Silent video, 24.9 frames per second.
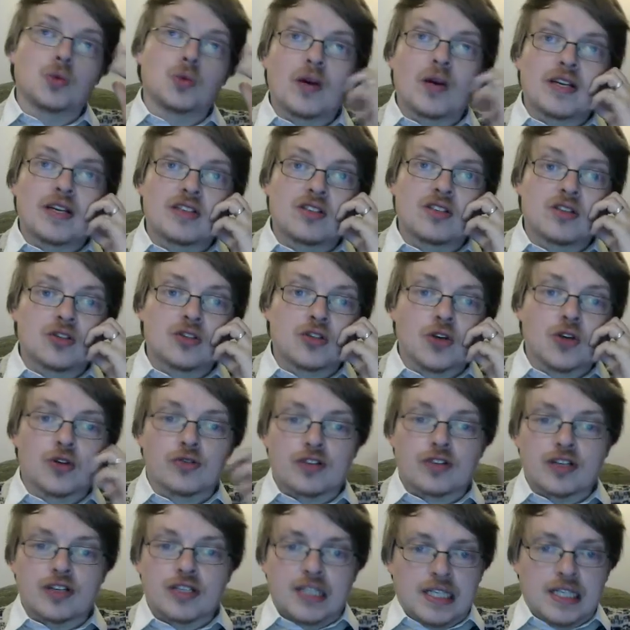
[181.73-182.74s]
Western
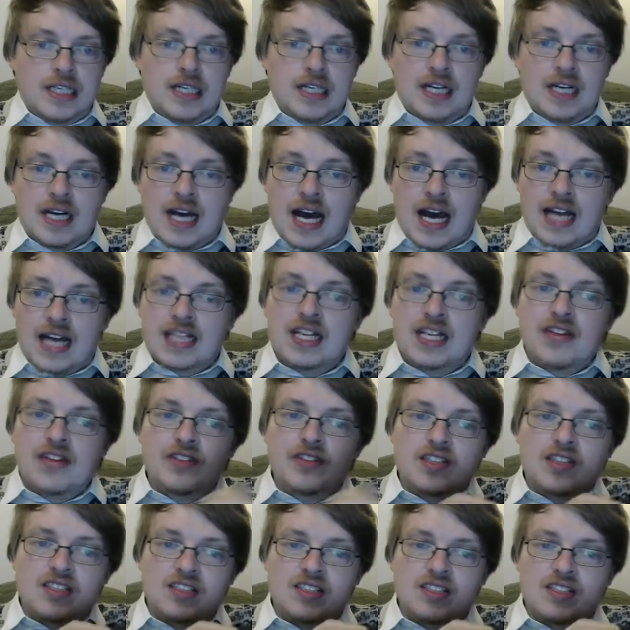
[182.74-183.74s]
genre. And given
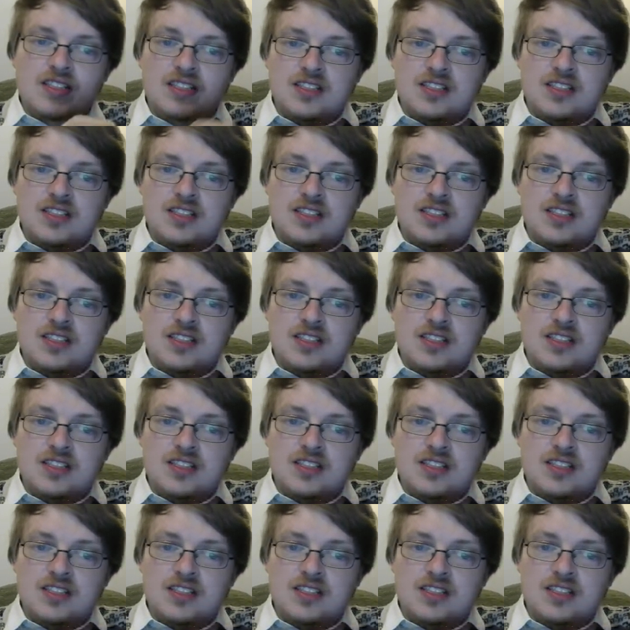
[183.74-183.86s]
this,